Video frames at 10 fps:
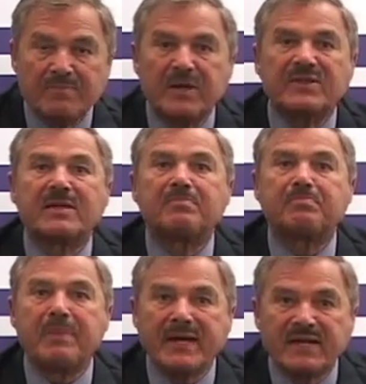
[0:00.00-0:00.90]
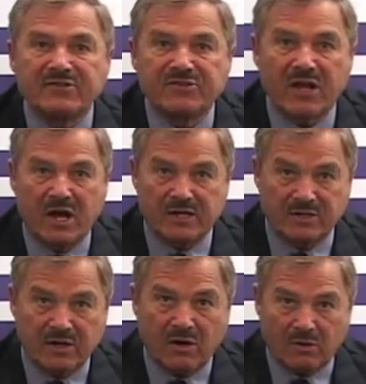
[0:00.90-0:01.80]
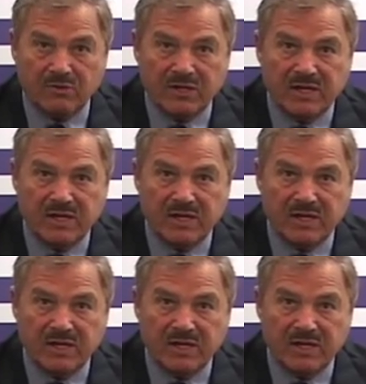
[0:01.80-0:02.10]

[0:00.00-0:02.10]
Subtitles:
But the biggest unknown